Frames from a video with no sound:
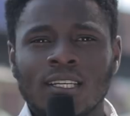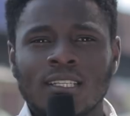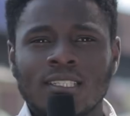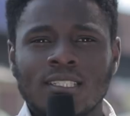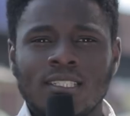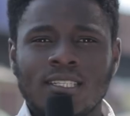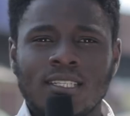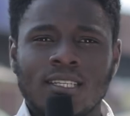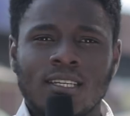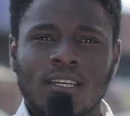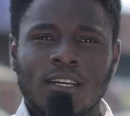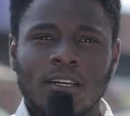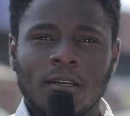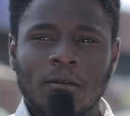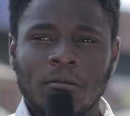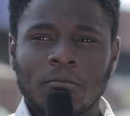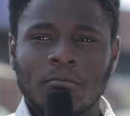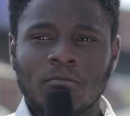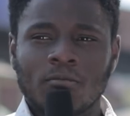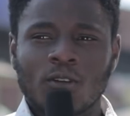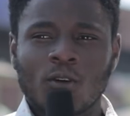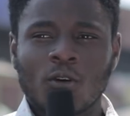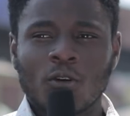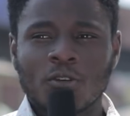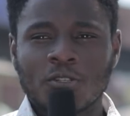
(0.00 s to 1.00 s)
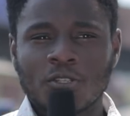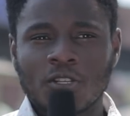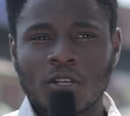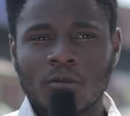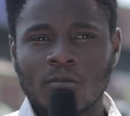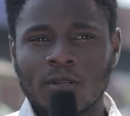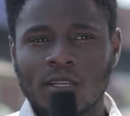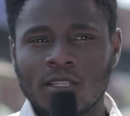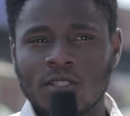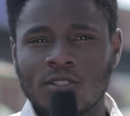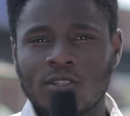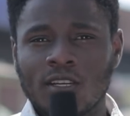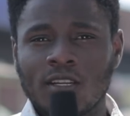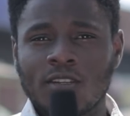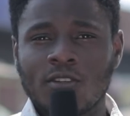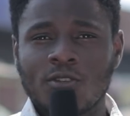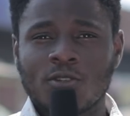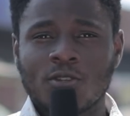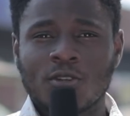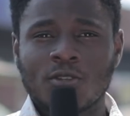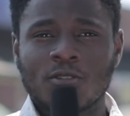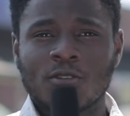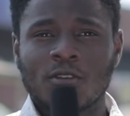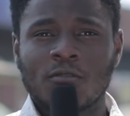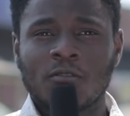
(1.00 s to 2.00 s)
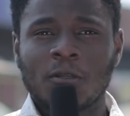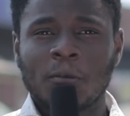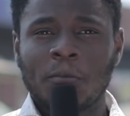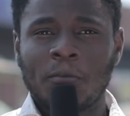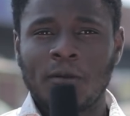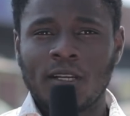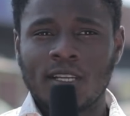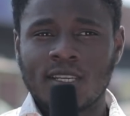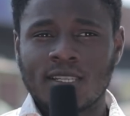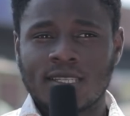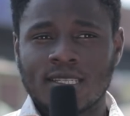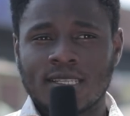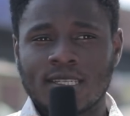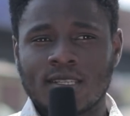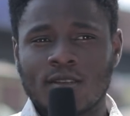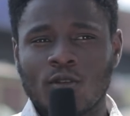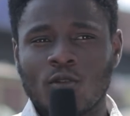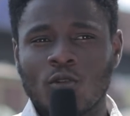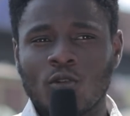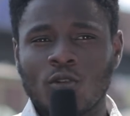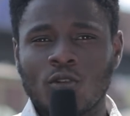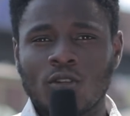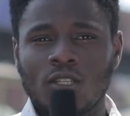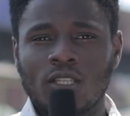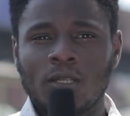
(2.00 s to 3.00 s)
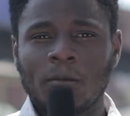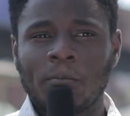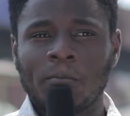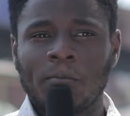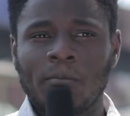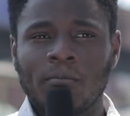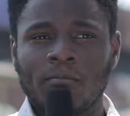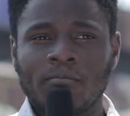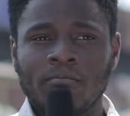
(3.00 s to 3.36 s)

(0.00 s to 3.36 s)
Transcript: the customs and traditions of the place or the